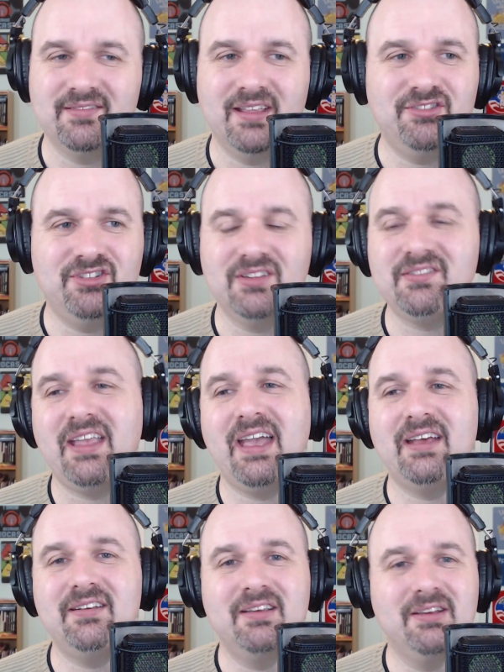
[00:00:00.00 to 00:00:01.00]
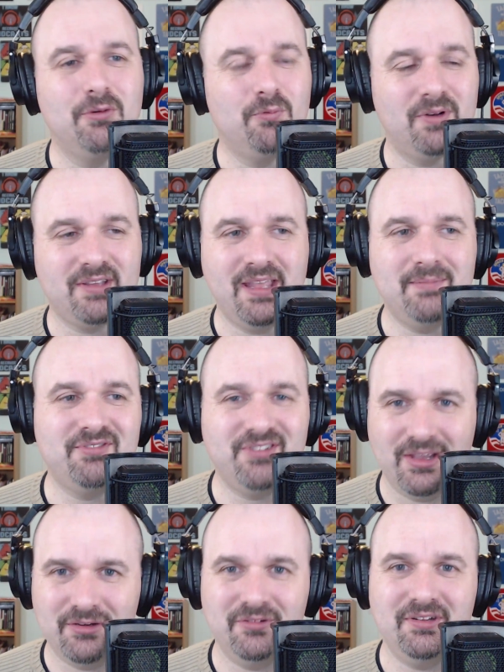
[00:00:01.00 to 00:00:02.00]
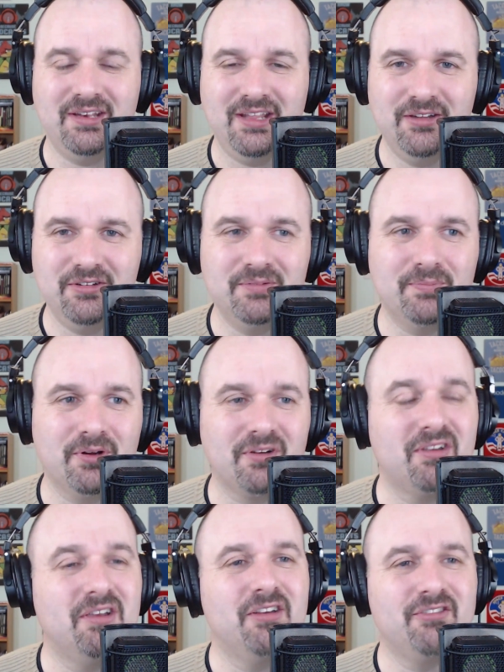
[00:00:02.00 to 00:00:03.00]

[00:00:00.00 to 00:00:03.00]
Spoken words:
They just had what came standard in Hindenburg.